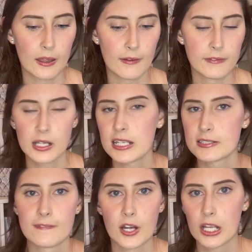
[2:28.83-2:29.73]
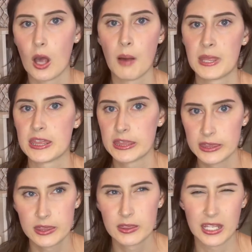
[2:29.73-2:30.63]
I feel like it's a very common
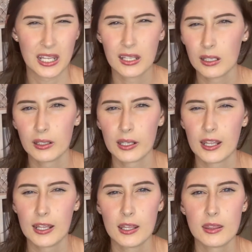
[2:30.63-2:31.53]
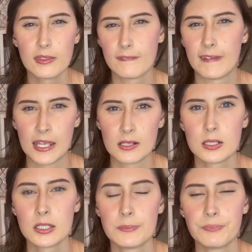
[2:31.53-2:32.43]
thing in the
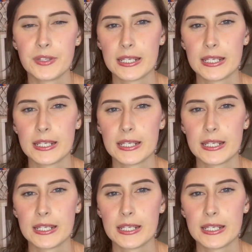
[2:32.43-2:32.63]
fandom